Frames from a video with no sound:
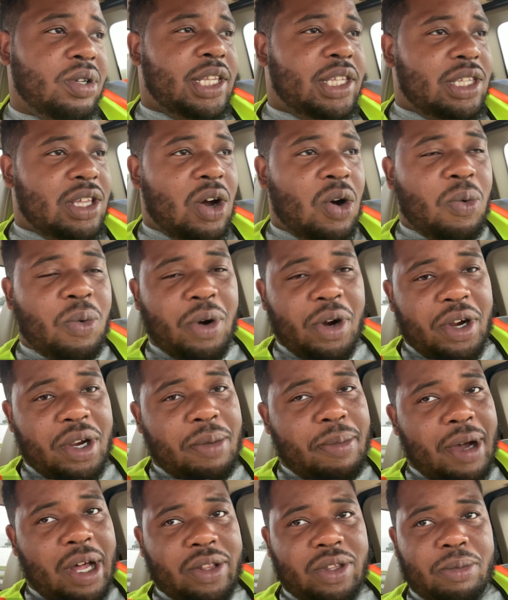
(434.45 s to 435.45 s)
don't worry
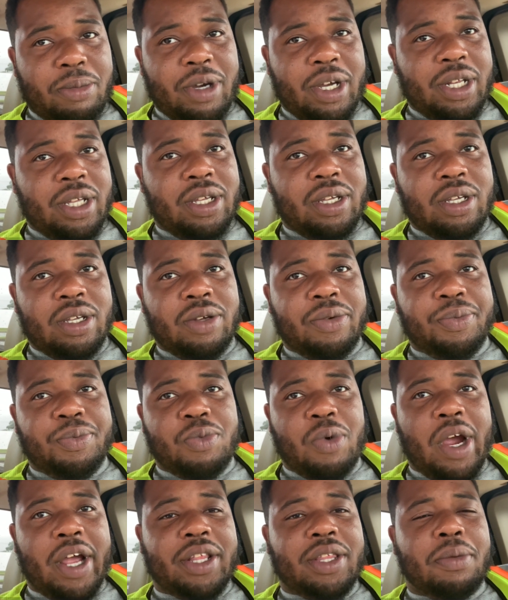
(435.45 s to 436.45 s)
about the money, right?